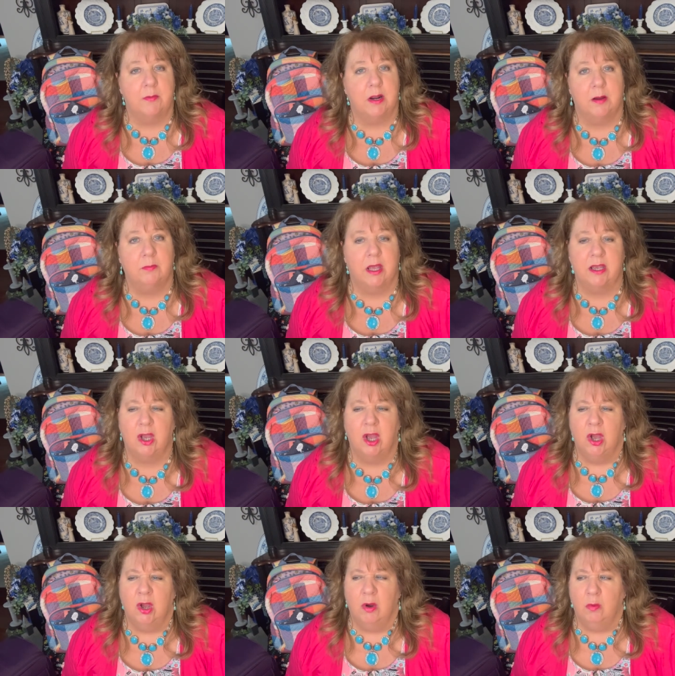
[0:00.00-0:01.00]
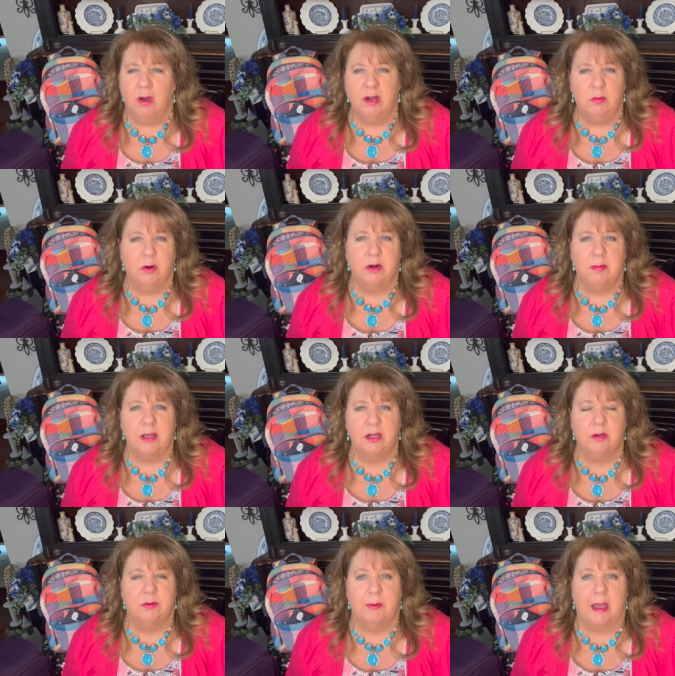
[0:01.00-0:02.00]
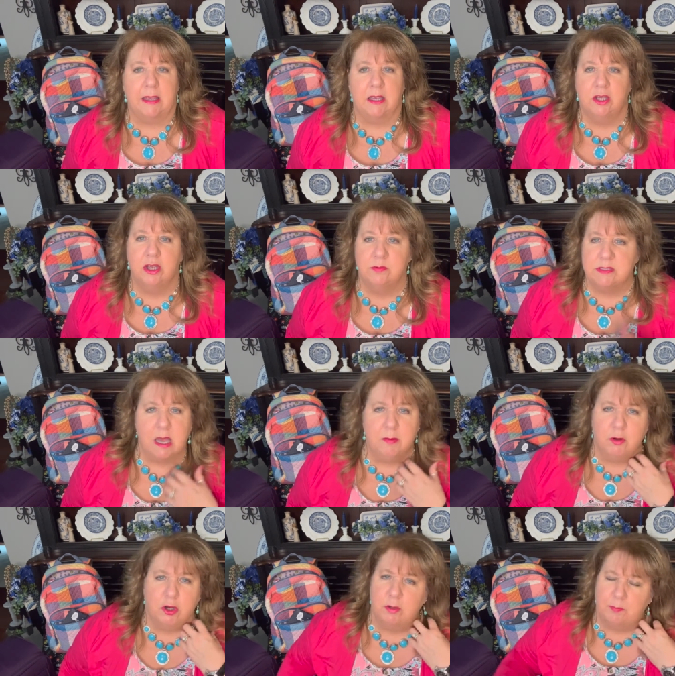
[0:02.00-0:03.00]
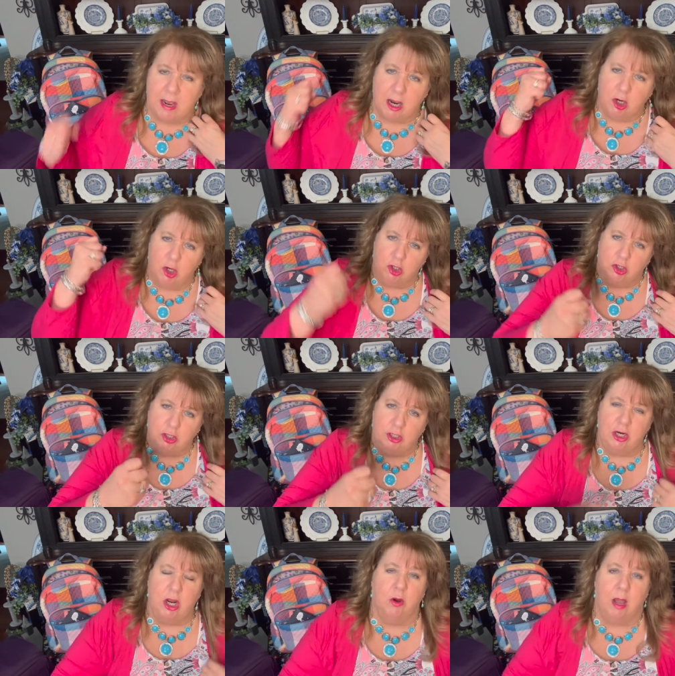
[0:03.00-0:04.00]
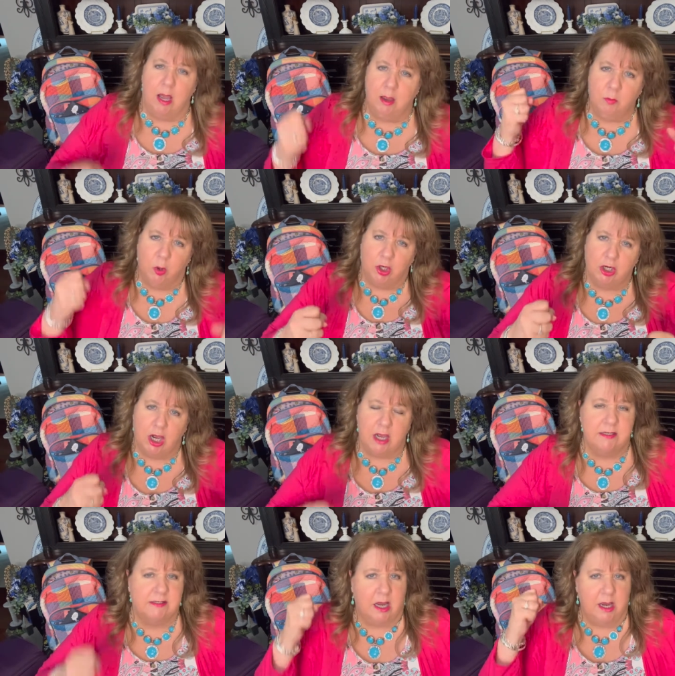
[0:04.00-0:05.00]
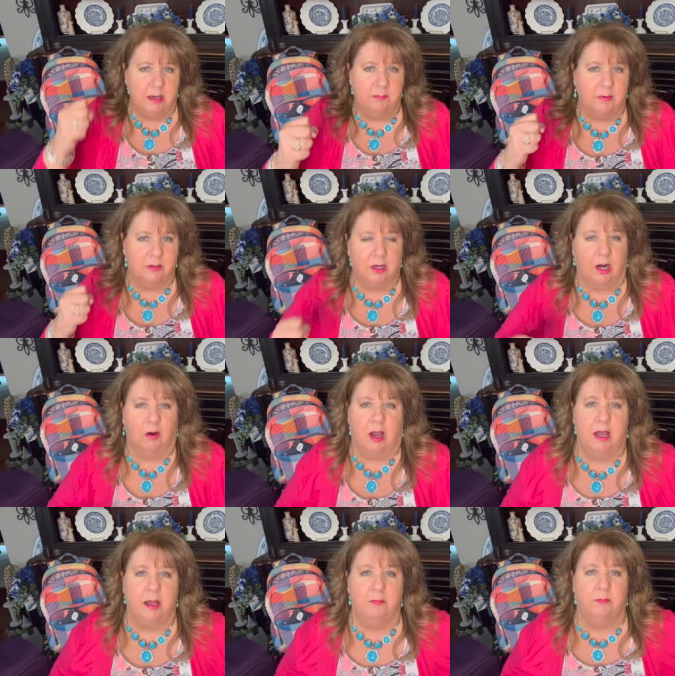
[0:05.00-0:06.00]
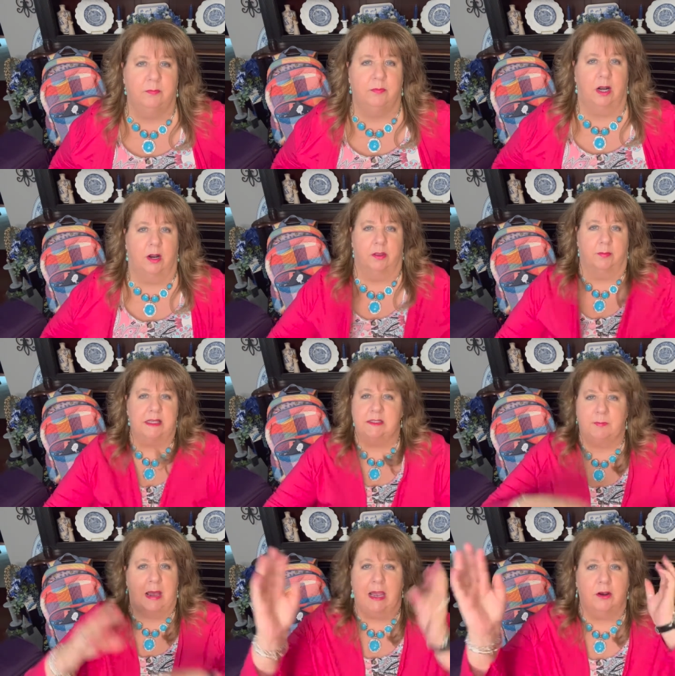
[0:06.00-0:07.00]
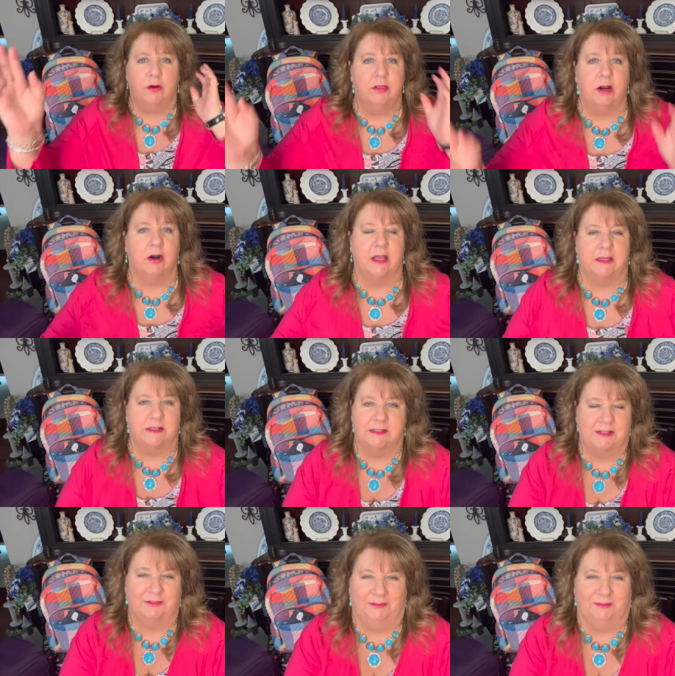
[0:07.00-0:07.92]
And I'm like, what in the world am I going to do with packing cubes? I'm a good packer. You know, I'm organized. I'm, you know, I'm, you know, the best packer there is.